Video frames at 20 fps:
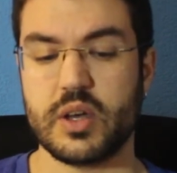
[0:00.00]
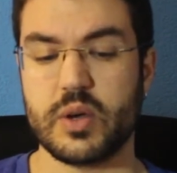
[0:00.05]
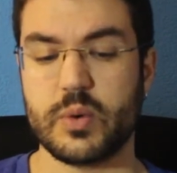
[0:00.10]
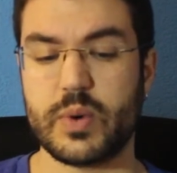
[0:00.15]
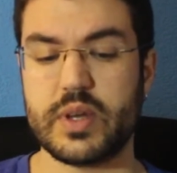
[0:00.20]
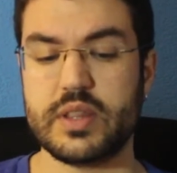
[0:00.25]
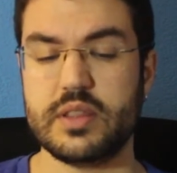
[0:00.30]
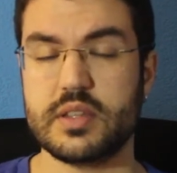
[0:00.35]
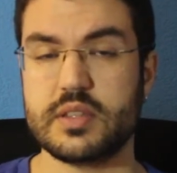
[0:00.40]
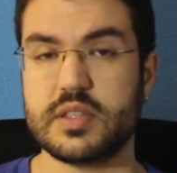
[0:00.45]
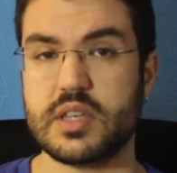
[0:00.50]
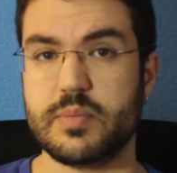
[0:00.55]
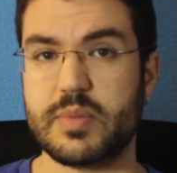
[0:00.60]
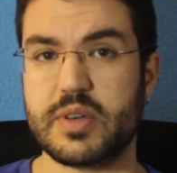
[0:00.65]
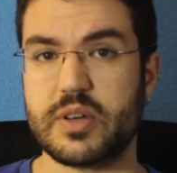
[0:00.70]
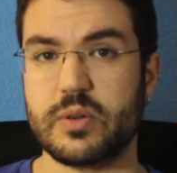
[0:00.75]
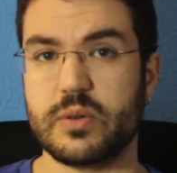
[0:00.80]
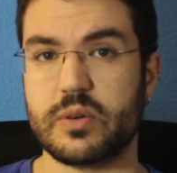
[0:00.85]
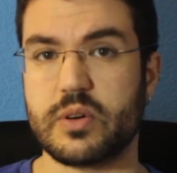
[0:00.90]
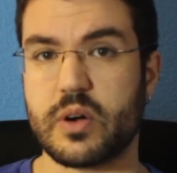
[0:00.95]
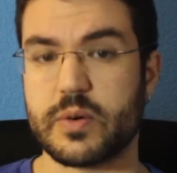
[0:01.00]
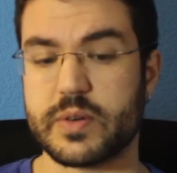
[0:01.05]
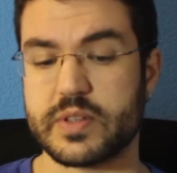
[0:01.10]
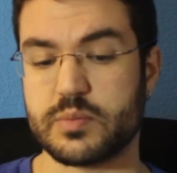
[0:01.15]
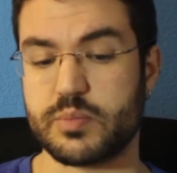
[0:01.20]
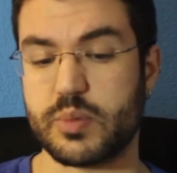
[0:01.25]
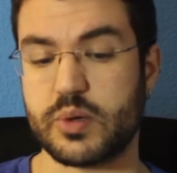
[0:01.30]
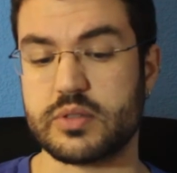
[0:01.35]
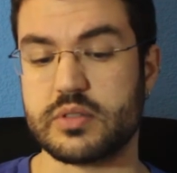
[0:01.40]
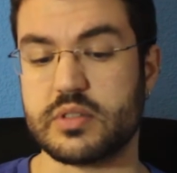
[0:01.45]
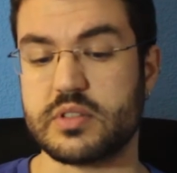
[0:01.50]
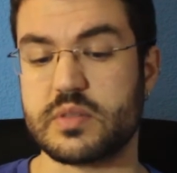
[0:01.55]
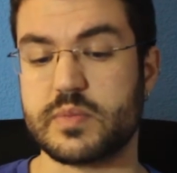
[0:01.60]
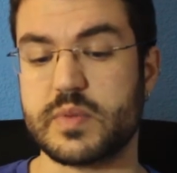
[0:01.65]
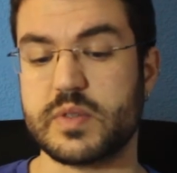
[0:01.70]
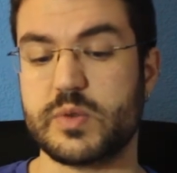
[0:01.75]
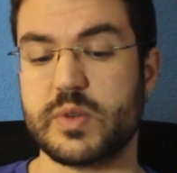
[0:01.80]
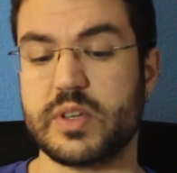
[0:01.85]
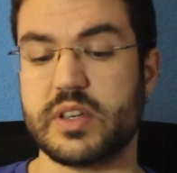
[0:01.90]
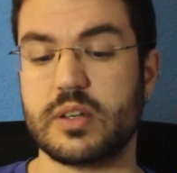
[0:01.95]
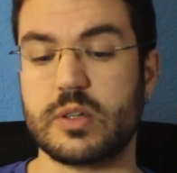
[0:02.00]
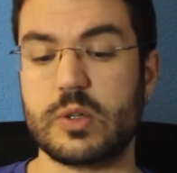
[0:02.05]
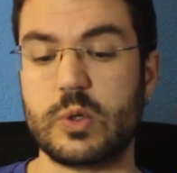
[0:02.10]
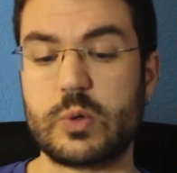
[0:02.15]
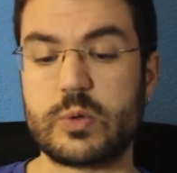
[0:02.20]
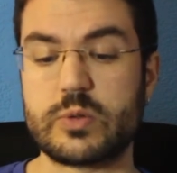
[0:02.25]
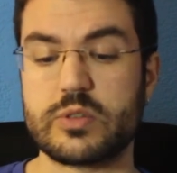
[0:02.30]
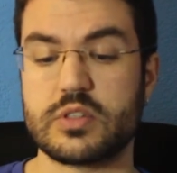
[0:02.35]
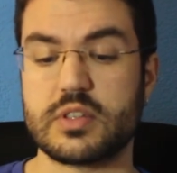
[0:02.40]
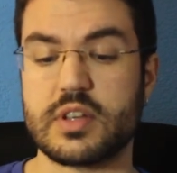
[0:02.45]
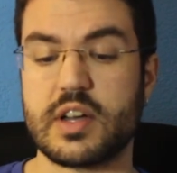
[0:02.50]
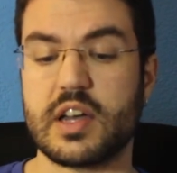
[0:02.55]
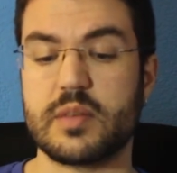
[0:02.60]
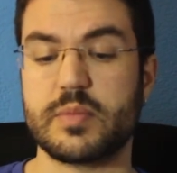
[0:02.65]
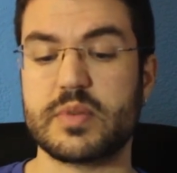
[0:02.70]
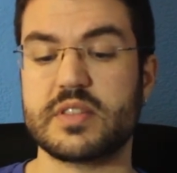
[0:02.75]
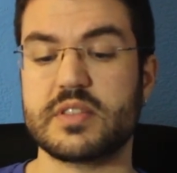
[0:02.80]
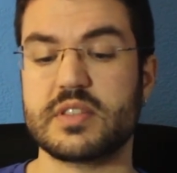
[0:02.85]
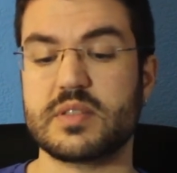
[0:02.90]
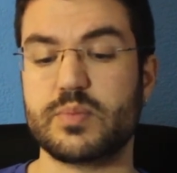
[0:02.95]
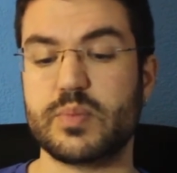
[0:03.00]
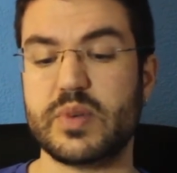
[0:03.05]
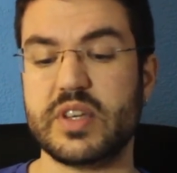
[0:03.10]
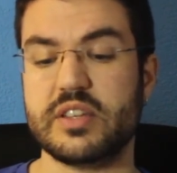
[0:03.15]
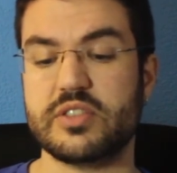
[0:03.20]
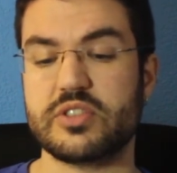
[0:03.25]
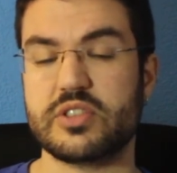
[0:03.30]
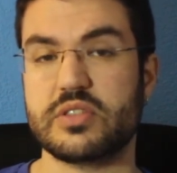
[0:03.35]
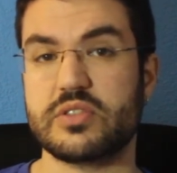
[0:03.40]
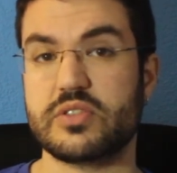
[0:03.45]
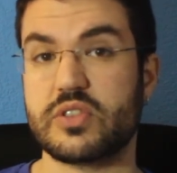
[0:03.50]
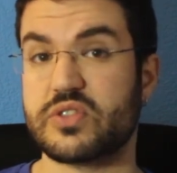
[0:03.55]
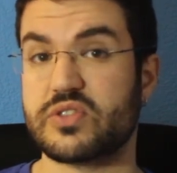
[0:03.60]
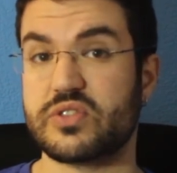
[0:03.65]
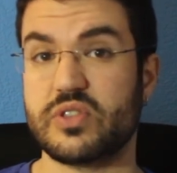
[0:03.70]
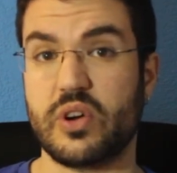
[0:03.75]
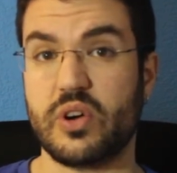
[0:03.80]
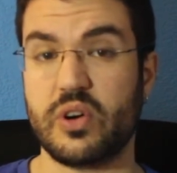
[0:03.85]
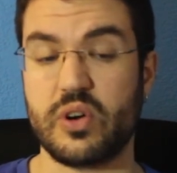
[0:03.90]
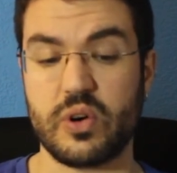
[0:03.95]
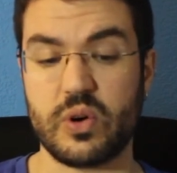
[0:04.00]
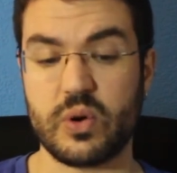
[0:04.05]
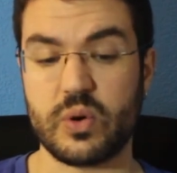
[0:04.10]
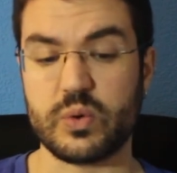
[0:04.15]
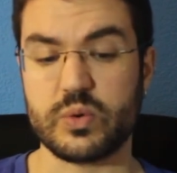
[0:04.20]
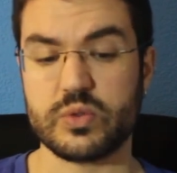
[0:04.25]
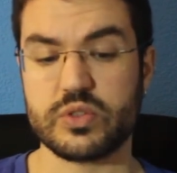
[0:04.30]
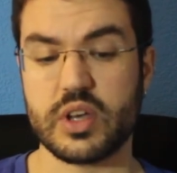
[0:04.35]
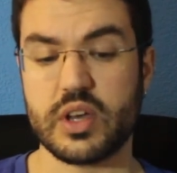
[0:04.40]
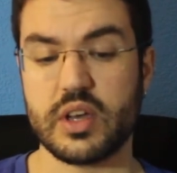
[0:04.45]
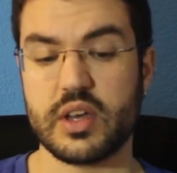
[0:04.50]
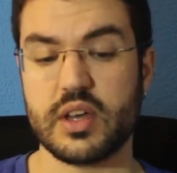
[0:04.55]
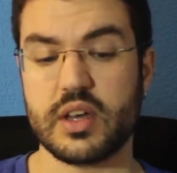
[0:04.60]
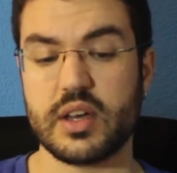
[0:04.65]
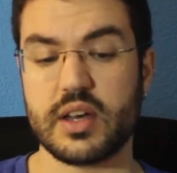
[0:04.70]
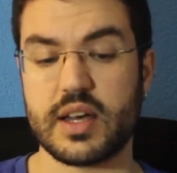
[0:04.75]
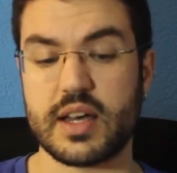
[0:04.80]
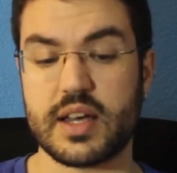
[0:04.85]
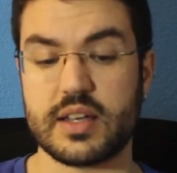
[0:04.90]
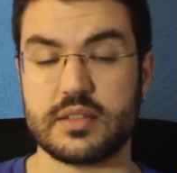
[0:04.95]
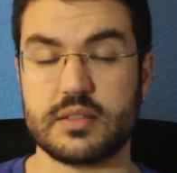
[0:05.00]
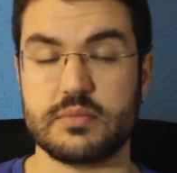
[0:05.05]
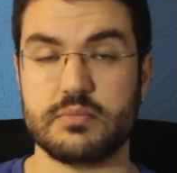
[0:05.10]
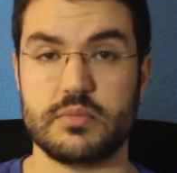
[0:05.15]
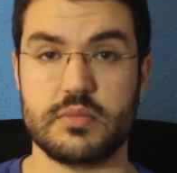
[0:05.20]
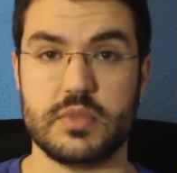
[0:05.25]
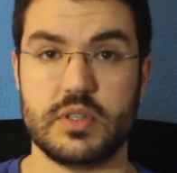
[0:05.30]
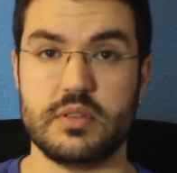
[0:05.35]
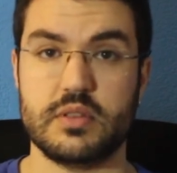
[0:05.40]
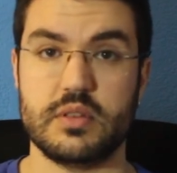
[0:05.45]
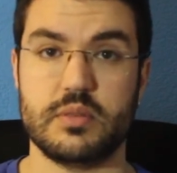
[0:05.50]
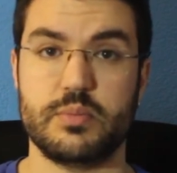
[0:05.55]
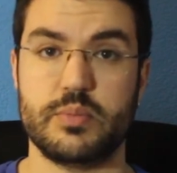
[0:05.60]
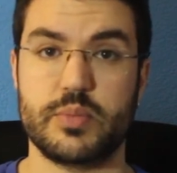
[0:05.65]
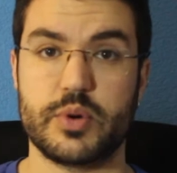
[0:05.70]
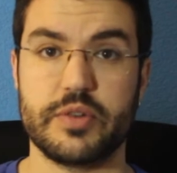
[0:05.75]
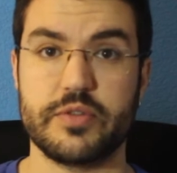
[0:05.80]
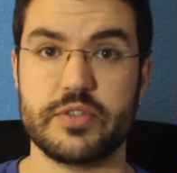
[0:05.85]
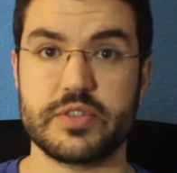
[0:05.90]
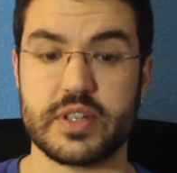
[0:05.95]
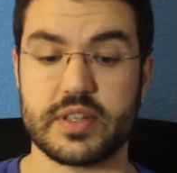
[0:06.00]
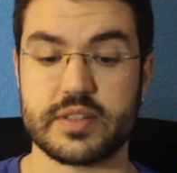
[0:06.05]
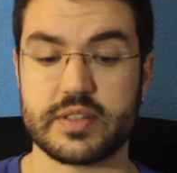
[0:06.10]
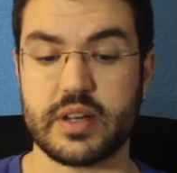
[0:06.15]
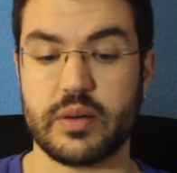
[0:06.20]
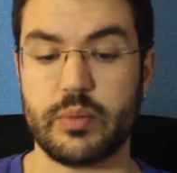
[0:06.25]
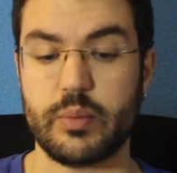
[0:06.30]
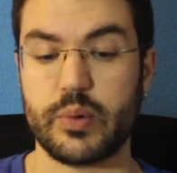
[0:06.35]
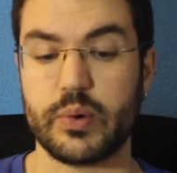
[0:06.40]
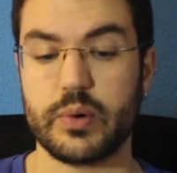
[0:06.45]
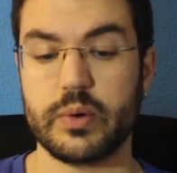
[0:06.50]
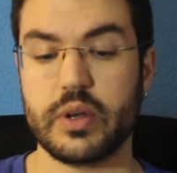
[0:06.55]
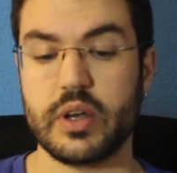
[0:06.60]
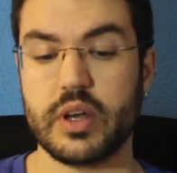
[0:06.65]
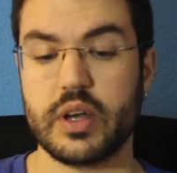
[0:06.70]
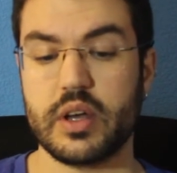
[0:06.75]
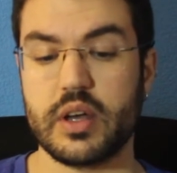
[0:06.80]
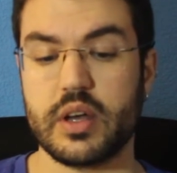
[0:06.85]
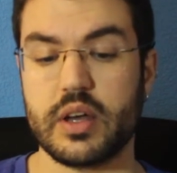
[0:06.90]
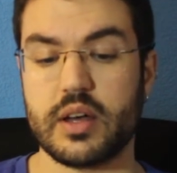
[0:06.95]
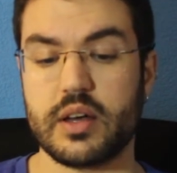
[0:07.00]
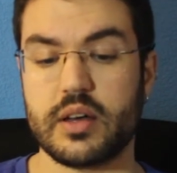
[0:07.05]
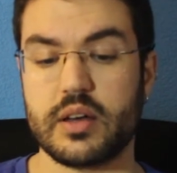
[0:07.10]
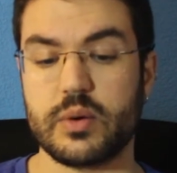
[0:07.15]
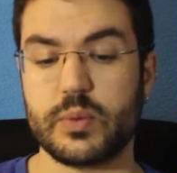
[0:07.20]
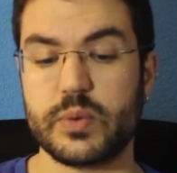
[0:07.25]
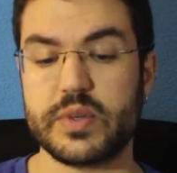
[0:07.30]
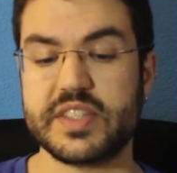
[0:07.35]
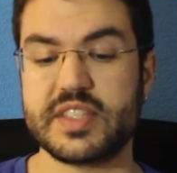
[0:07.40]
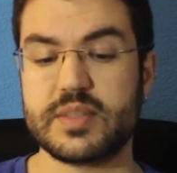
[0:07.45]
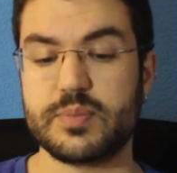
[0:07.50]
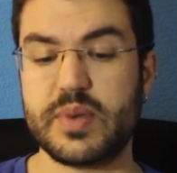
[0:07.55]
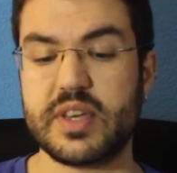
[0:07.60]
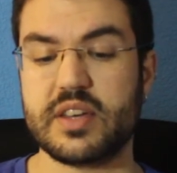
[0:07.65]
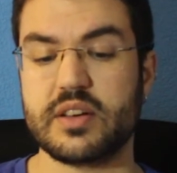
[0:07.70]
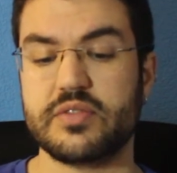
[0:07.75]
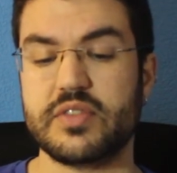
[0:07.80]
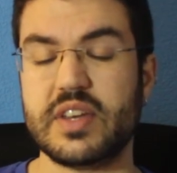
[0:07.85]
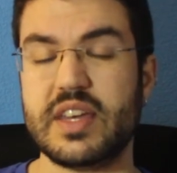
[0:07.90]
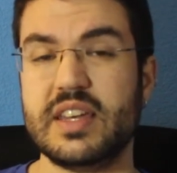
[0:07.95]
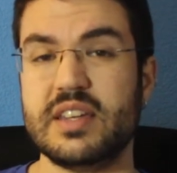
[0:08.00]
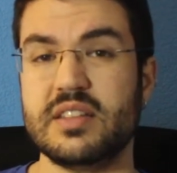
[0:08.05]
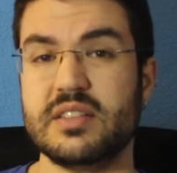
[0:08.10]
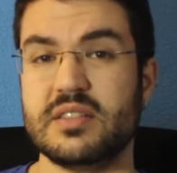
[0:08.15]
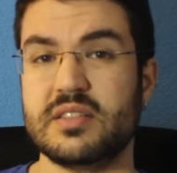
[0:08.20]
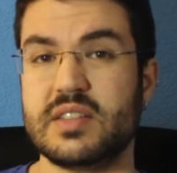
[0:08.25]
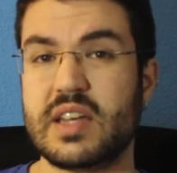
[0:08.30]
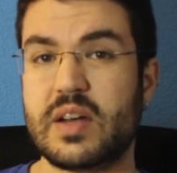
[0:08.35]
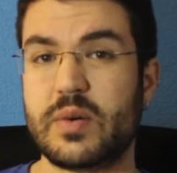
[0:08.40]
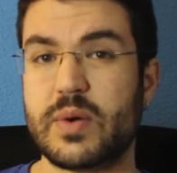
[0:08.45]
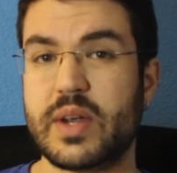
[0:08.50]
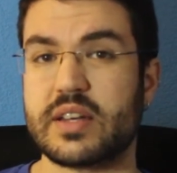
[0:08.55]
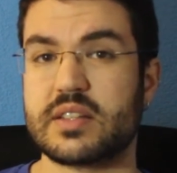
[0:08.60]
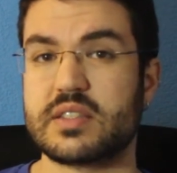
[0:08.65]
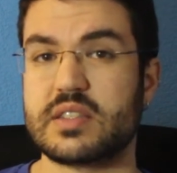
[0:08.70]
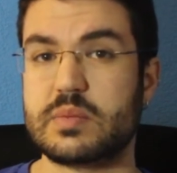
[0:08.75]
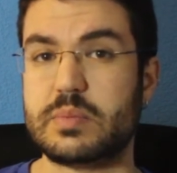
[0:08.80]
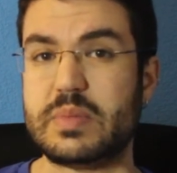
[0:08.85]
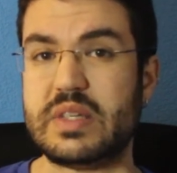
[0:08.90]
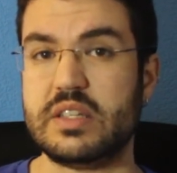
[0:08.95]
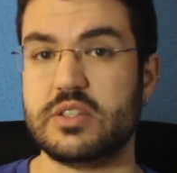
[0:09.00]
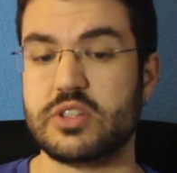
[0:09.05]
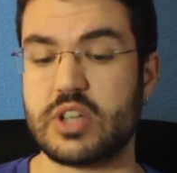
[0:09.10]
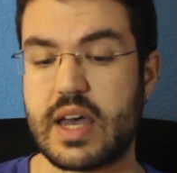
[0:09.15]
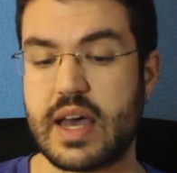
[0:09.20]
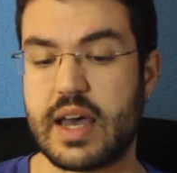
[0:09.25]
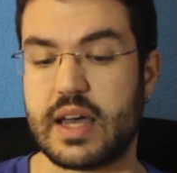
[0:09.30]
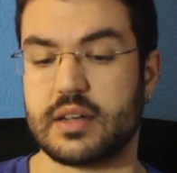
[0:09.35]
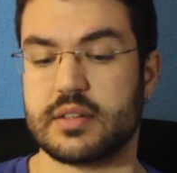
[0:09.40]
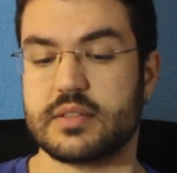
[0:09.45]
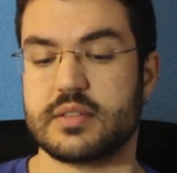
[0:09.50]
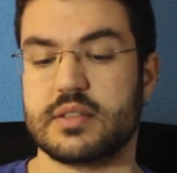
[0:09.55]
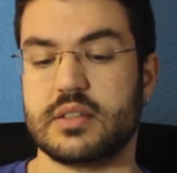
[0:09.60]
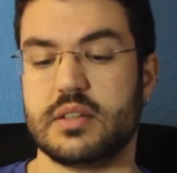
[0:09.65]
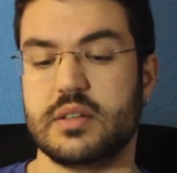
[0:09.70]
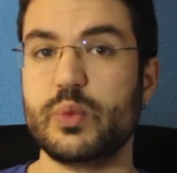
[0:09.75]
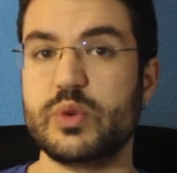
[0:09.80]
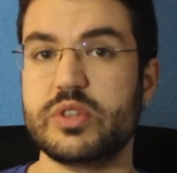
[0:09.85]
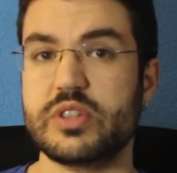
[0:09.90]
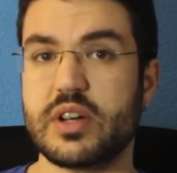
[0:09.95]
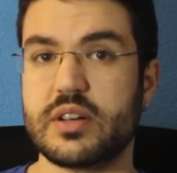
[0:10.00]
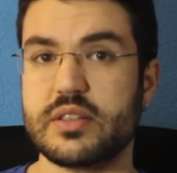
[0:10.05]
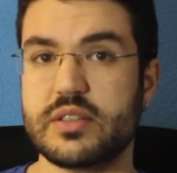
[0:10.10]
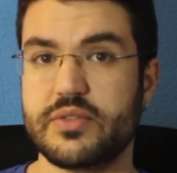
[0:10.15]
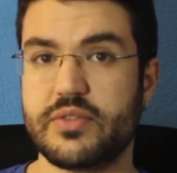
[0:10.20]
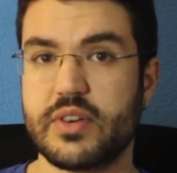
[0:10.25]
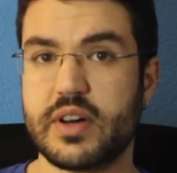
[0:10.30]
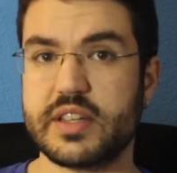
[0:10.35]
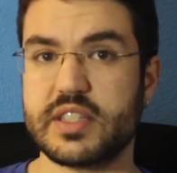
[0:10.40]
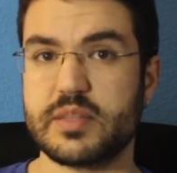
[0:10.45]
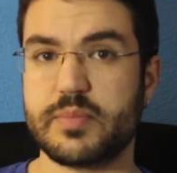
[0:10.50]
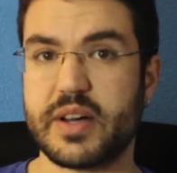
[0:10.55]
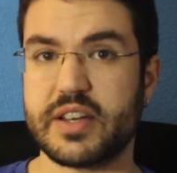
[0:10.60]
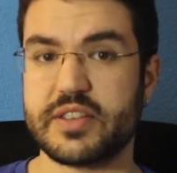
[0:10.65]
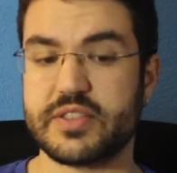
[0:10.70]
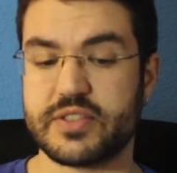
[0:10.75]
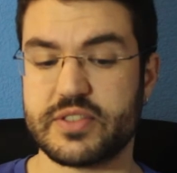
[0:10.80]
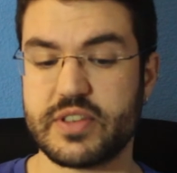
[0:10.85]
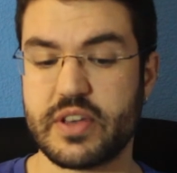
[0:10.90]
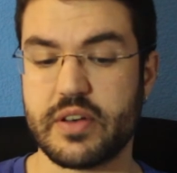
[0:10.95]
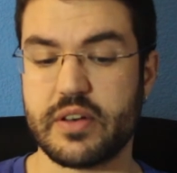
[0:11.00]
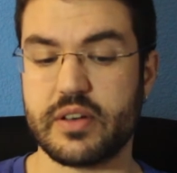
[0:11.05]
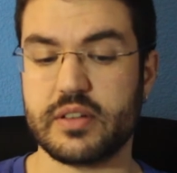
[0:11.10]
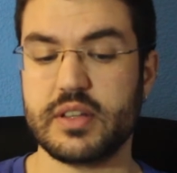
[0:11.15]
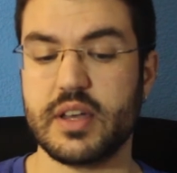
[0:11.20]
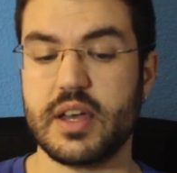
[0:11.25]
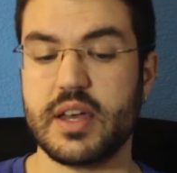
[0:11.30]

When the typical correspondence between clause type and speech does not hold, as in the previous example, we speak of indirect speech acts, which are defined by Searle